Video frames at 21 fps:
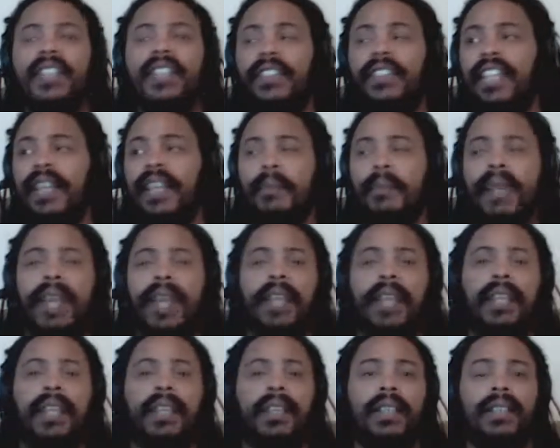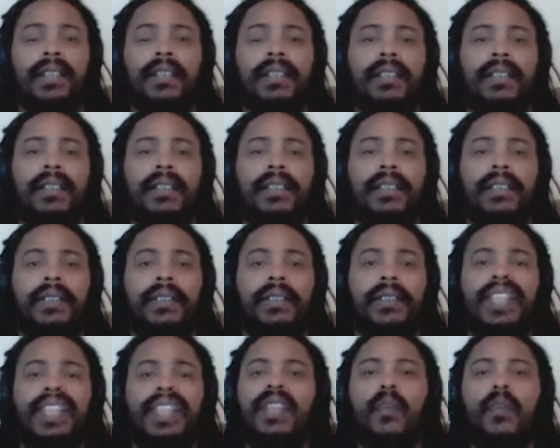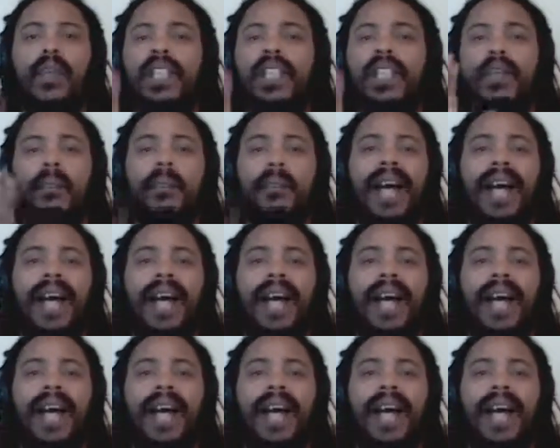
And then they'll take it back. They didn't want